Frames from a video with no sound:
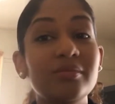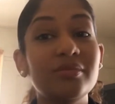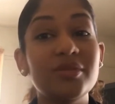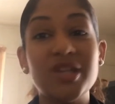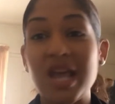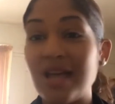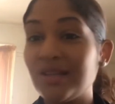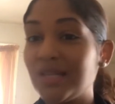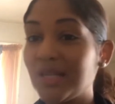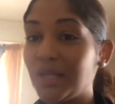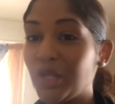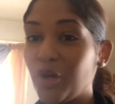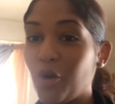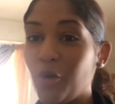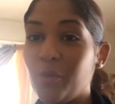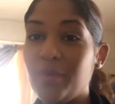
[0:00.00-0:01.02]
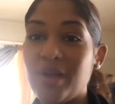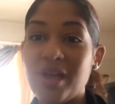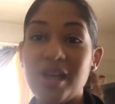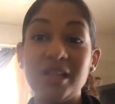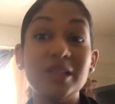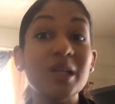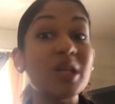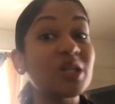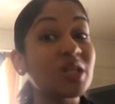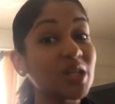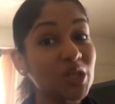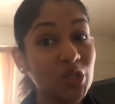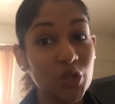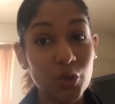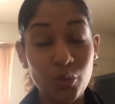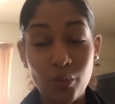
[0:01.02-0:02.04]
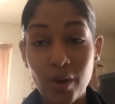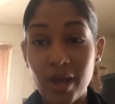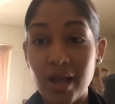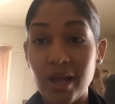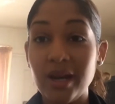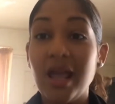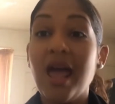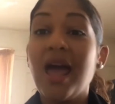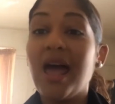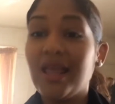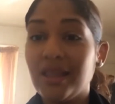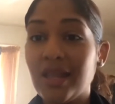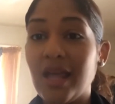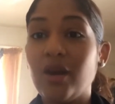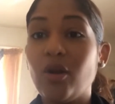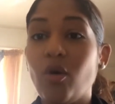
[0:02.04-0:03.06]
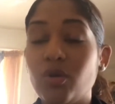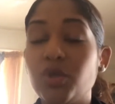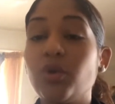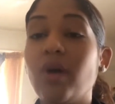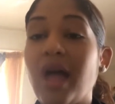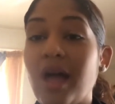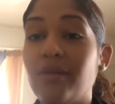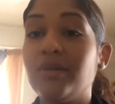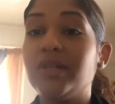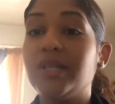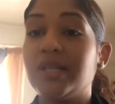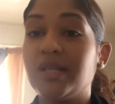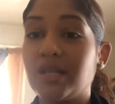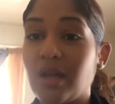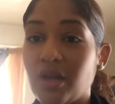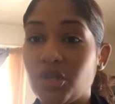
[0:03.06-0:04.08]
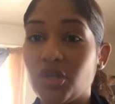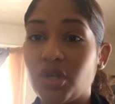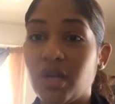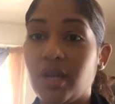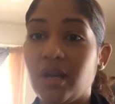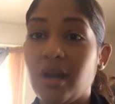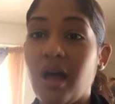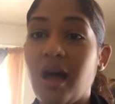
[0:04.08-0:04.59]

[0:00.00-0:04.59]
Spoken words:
dance a little bit, listen to it, and then also have a discussion